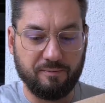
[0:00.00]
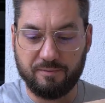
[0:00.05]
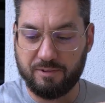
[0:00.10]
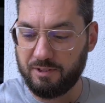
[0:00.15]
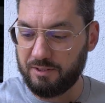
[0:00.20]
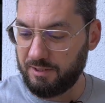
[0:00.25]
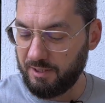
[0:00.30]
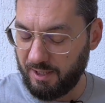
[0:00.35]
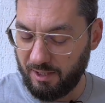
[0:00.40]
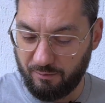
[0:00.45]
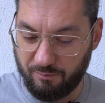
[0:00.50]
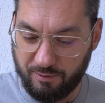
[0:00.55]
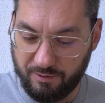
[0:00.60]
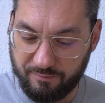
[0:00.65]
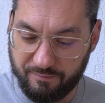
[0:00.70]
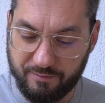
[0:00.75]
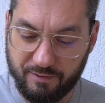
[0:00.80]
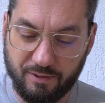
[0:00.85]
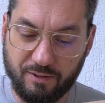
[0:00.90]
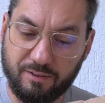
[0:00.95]
today,
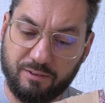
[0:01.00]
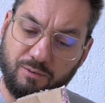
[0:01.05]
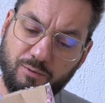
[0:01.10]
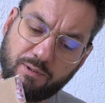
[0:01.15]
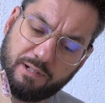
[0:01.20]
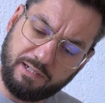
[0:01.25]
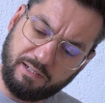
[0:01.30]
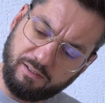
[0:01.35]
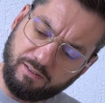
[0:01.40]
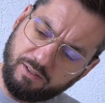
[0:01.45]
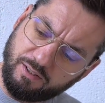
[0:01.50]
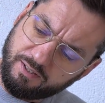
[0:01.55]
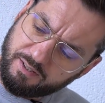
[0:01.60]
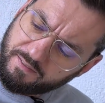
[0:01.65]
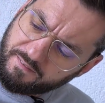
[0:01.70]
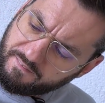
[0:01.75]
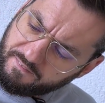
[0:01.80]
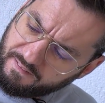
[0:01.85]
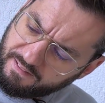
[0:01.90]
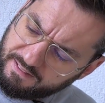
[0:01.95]
we've got quite a lot
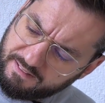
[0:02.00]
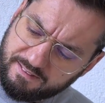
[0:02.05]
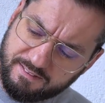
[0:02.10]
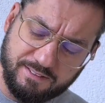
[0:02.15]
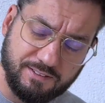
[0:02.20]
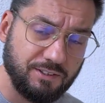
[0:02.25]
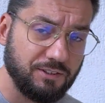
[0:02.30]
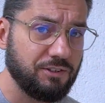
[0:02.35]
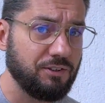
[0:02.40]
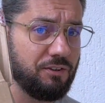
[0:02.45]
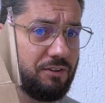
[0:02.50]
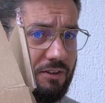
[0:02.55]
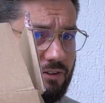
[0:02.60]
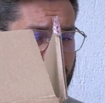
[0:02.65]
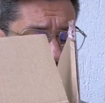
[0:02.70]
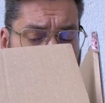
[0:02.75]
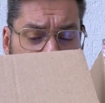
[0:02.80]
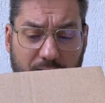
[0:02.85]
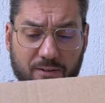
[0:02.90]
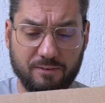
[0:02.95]
of things to talk
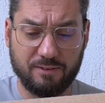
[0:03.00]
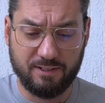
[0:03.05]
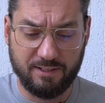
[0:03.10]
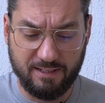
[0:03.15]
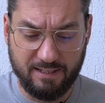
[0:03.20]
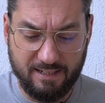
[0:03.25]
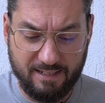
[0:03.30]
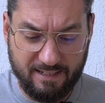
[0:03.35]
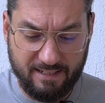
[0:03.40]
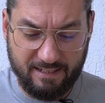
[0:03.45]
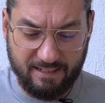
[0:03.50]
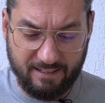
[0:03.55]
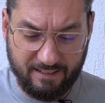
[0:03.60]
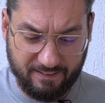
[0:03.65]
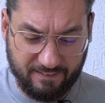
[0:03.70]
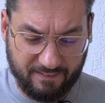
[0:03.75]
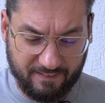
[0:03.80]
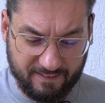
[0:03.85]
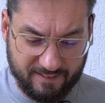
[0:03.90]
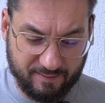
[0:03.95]
about
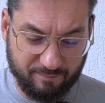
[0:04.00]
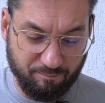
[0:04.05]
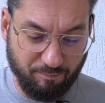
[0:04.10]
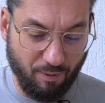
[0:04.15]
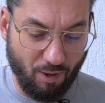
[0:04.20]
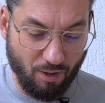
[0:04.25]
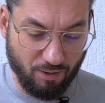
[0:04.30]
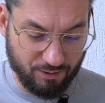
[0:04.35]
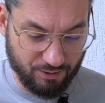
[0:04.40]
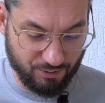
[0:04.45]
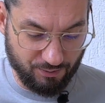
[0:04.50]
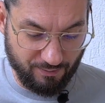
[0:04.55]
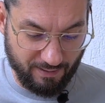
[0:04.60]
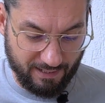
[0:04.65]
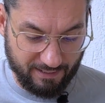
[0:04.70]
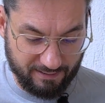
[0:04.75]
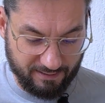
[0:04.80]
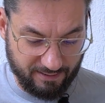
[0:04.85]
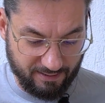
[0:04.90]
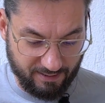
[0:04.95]
in this box
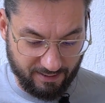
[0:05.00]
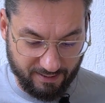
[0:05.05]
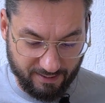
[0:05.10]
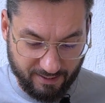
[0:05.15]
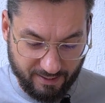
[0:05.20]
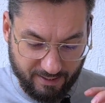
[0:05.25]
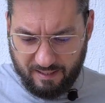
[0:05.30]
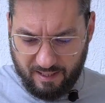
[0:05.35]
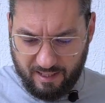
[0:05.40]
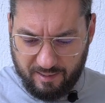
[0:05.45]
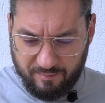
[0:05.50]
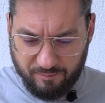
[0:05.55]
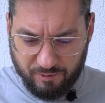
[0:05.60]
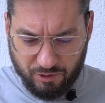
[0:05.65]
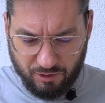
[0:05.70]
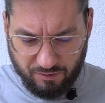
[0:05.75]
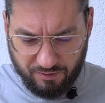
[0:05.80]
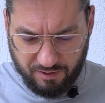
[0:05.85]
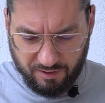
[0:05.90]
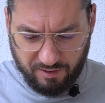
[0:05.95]
right here. I'm
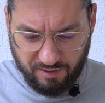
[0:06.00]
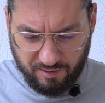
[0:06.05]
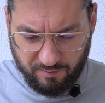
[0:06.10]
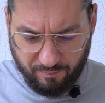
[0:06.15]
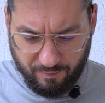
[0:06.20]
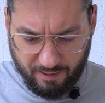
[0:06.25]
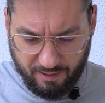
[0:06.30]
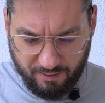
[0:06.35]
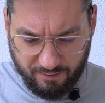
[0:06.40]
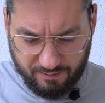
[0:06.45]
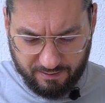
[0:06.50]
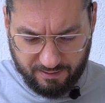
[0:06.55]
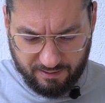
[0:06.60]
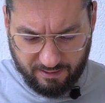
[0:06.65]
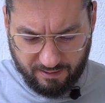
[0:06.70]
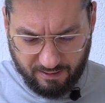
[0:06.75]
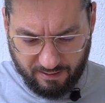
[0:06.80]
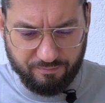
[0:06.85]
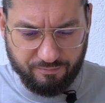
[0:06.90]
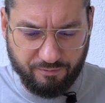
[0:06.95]
talking about
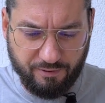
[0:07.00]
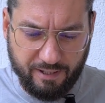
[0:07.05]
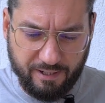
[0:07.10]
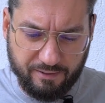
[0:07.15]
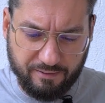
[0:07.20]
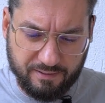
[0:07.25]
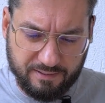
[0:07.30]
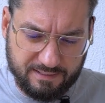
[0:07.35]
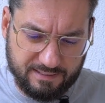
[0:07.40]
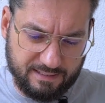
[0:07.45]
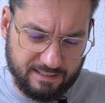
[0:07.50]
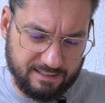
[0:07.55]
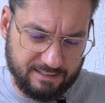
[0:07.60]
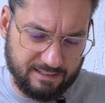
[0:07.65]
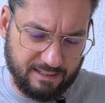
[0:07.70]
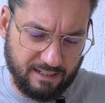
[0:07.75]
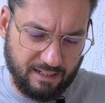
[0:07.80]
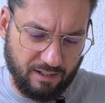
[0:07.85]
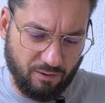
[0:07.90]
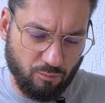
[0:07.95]
fragrances
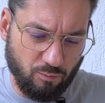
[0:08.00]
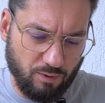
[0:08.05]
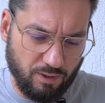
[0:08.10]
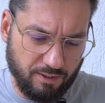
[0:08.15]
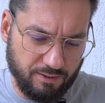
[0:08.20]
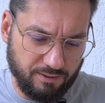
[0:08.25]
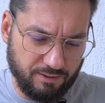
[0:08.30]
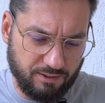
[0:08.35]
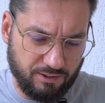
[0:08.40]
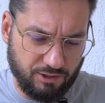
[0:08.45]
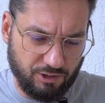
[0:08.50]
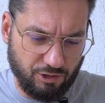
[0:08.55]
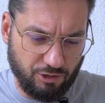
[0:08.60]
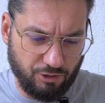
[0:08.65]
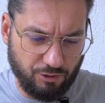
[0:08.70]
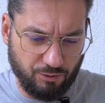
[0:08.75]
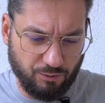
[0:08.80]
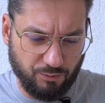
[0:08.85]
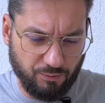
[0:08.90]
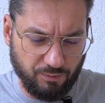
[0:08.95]
that I want
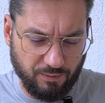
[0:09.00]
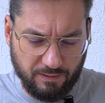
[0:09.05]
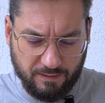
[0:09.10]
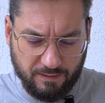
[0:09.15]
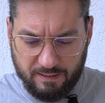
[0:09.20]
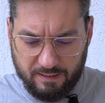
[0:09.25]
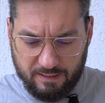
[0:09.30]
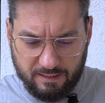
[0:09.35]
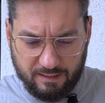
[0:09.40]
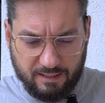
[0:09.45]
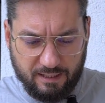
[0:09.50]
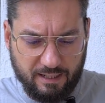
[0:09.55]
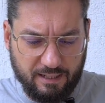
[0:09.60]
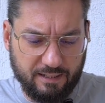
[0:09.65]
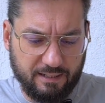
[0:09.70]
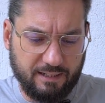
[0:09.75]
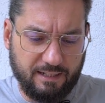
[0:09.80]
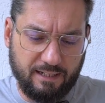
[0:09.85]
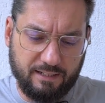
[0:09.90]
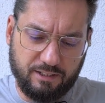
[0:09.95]
to kind
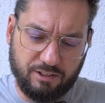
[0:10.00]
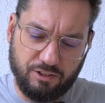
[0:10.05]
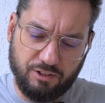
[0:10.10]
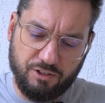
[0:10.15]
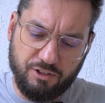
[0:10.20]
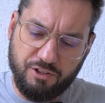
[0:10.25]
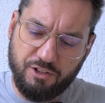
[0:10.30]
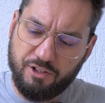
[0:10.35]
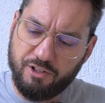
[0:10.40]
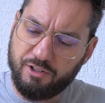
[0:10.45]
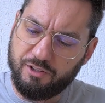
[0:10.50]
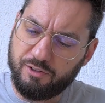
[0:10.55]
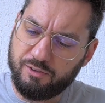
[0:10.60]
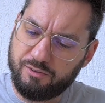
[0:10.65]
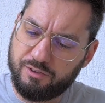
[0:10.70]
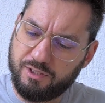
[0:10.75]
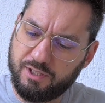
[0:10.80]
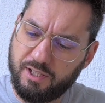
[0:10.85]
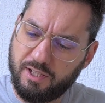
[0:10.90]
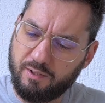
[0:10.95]
of get to know
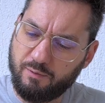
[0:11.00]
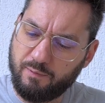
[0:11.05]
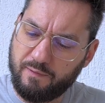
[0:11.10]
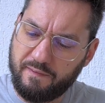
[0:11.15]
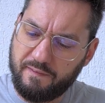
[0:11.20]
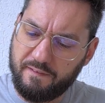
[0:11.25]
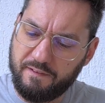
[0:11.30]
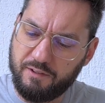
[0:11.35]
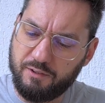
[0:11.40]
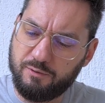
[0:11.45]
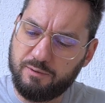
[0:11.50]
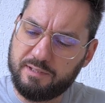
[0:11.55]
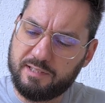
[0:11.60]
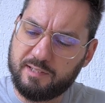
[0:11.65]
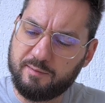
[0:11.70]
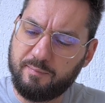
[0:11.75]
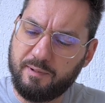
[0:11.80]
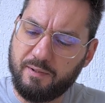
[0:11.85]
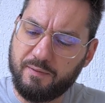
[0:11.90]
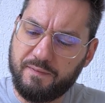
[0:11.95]
together with you. It's
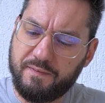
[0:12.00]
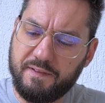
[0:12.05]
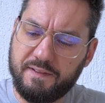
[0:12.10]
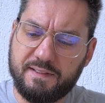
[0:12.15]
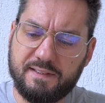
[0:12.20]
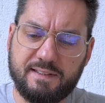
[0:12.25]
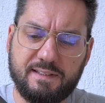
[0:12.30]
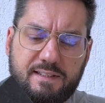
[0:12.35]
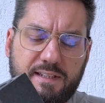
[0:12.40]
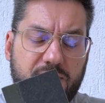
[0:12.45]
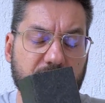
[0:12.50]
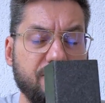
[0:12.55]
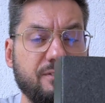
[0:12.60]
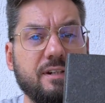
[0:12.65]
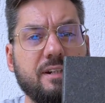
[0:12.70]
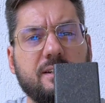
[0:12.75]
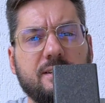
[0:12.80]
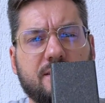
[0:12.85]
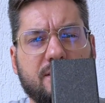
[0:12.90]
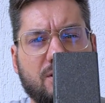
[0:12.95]
about this
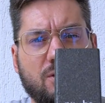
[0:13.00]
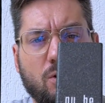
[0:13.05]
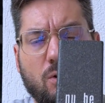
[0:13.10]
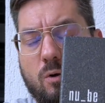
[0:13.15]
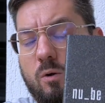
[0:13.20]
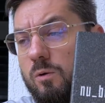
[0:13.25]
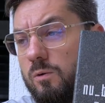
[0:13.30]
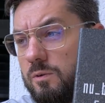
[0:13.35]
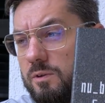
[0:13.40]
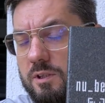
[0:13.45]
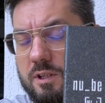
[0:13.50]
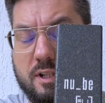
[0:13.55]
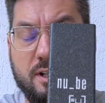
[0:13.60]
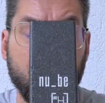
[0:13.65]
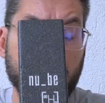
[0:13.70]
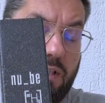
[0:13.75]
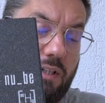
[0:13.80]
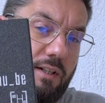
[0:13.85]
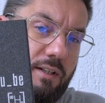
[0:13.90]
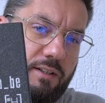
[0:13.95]
series called
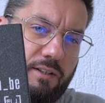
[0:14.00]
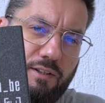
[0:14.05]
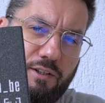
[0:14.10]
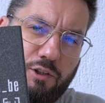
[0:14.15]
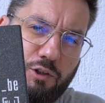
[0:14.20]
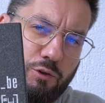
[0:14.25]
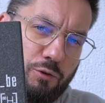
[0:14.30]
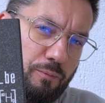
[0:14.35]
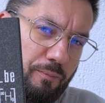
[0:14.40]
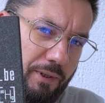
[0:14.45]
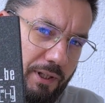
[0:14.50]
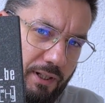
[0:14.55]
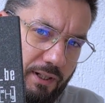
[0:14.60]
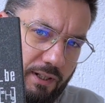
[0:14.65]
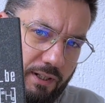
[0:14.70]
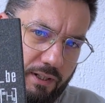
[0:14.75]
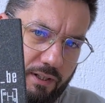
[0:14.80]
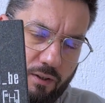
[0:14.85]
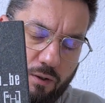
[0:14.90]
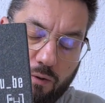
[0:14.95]

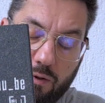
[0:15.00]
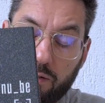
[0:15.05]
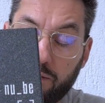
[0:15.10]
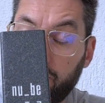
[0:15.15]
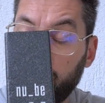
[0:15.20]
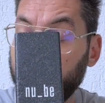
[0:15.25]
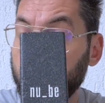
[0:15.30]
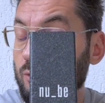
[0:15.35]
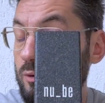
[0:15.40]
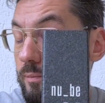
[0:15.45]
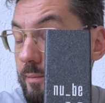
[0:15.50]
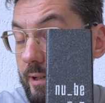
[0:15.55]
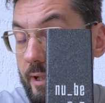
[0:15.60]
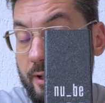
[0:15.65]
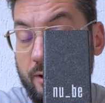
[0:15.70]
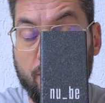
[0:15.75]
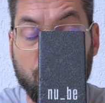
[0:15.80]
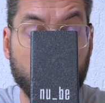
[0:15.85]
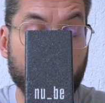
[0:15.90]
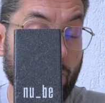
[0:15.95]
Newbie or
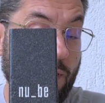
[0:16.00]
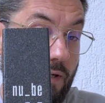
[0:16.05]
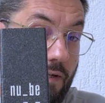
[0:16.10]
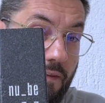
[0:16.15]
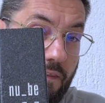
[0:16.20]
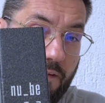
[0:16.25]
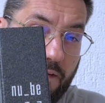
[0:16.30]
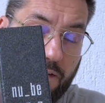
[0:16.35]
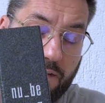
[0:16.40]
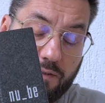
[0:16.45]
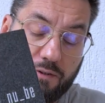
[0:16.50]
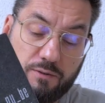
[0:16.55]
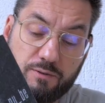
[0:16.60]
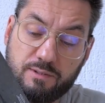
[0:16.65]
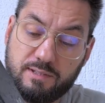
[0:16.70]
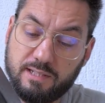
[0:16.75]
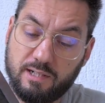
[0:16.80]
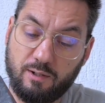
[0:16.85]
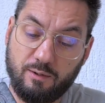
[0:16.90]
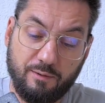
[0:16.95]
Nube or one of
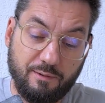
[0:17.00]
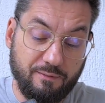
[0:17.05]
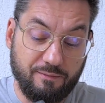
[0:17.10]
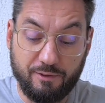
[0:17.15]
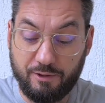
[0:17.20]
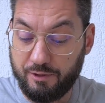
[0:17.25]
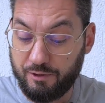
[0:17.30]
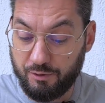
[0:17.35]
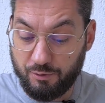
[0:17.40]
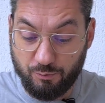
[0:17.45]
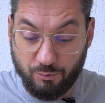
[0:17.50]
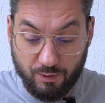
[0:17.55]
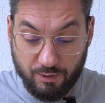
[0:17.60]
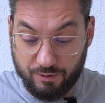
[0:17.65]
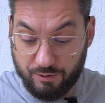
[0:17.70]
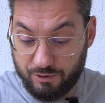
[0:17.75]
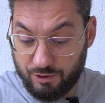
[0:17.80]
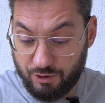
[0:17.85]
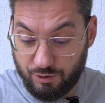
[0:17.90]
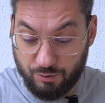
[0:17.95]
those, however you
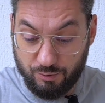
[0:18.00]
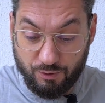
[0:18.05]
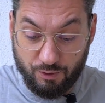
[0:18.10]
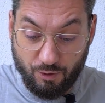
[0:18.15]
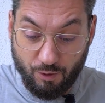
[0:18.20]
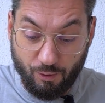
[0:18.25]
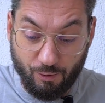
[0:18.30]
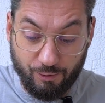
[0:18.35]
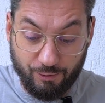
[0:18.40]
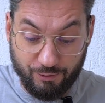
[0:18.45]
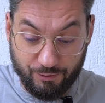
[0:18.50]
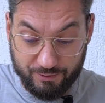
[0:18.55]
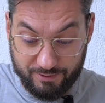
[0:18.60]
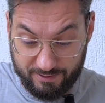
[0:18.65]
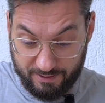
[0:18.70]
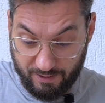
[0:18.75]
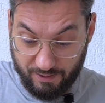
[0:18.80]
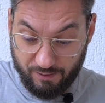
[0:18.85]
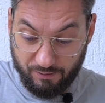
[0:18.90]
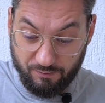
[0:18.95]
want to call
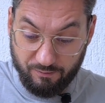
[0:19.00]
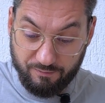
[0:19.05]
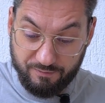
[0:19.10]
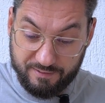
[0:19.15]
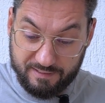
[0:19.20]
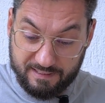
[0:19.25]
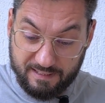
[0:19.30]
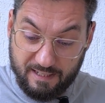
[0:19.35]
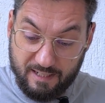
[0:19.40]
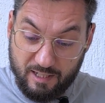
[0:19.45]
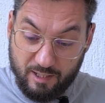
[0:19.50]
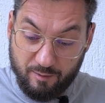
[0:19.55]
yourselves.